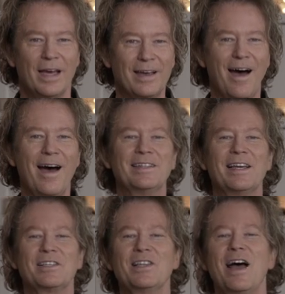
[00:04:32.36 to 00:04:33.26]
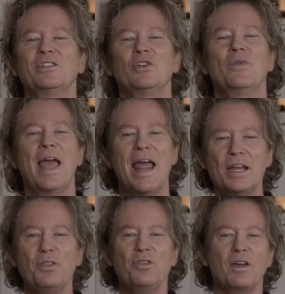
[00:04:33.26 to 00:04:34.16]
God does not do
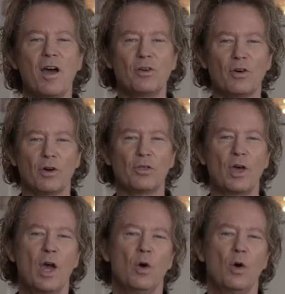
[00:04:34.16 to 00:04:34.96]
anything on earth